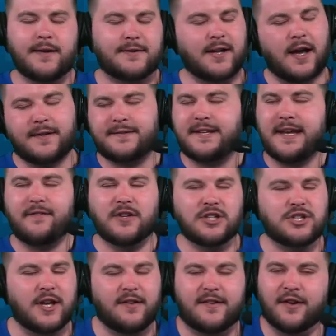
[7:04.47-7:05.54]
Does
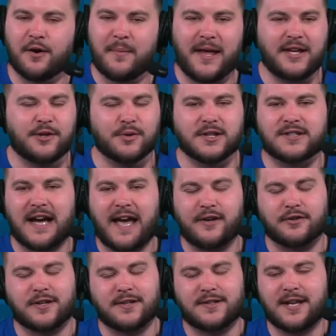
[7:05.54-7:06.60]
DiVincenzo make you a
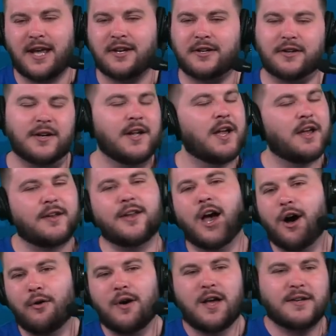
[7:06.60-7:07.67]
title contender?
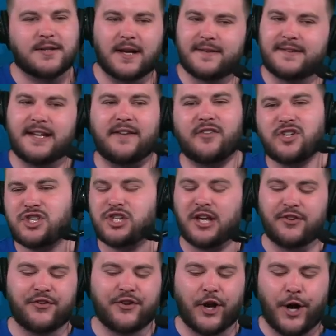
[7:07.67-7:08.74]
No. Does
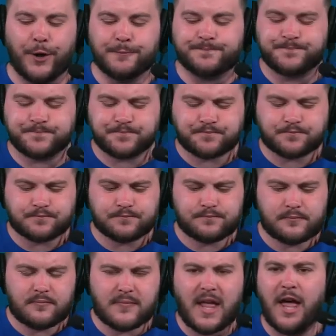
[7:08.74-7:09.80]
DiVincenzo
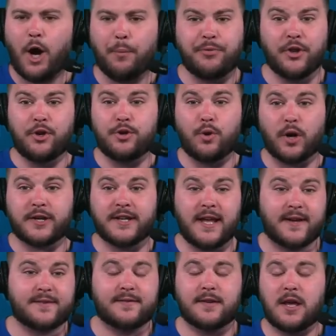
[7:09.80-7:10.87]
help the New York
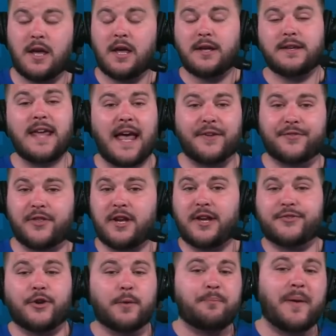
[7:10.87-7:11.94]
Knicks? Yes, the
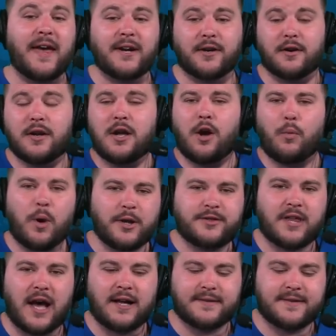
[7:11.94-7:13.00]
Knicks are better with
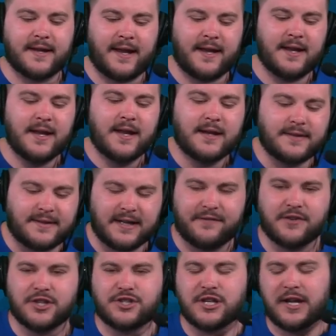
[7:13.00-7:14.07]
Donte
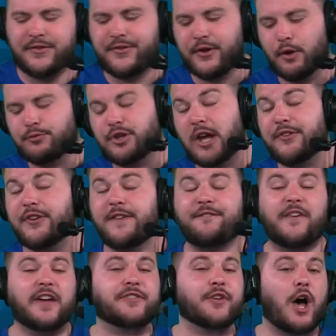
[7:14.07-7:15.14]
DiVincenzo. Does he
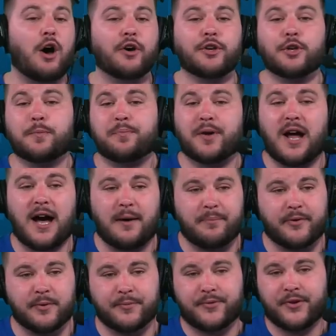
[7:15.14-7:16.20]
fix all of your
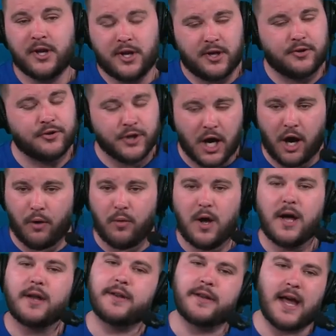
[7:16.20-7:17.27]
problems? No,
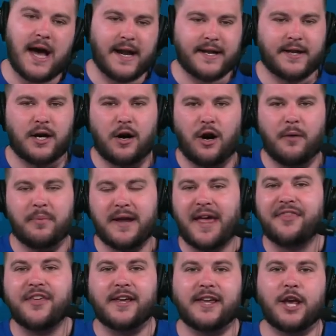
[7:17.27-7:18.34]
not at all. But I
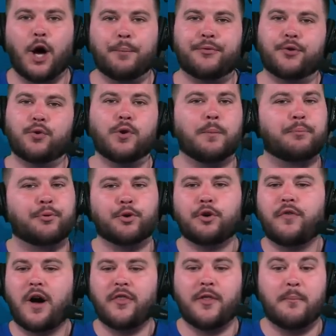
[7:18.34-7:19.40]
think he helps you
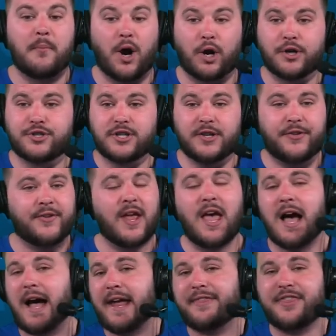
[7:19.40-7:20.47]
improve on the margins.
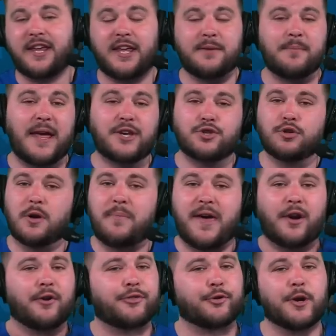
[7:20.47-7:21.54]
I think he makes you a
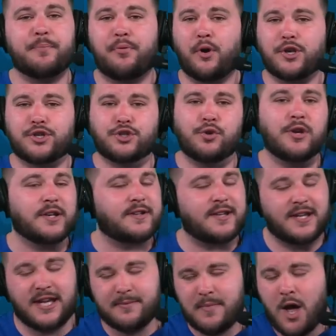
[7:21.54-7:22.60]
better three-point shooting
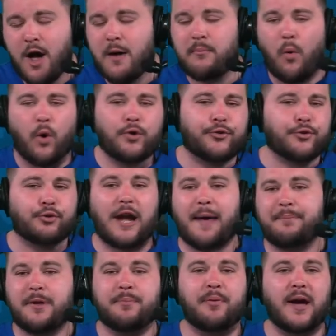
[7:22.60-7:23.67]
team, more
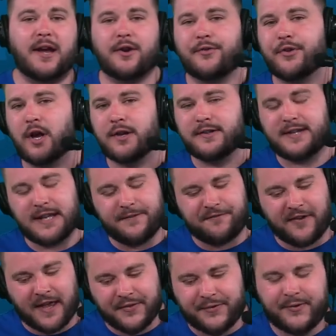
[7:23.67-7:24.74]
scrappy players on
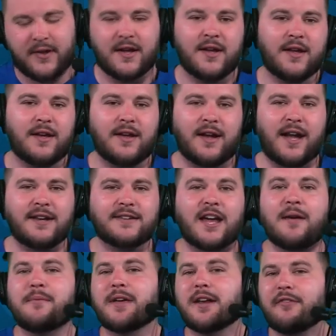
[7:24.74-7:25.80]
defense.
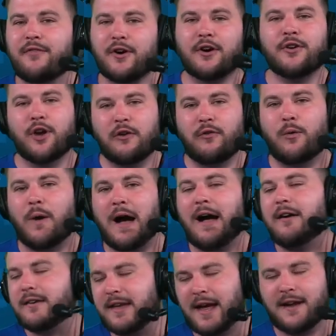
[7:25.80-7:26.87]
Anytime you get a Villanova
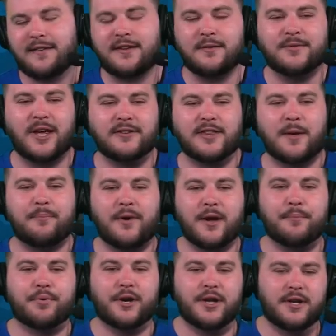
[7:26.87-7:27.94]
Wildcat, it seems like they play
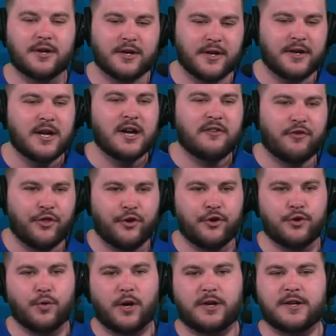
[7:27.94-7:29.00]
pretty good for the New
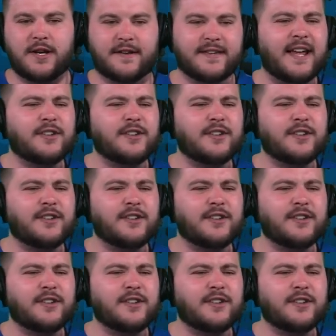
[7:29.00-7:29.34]
York Knicks.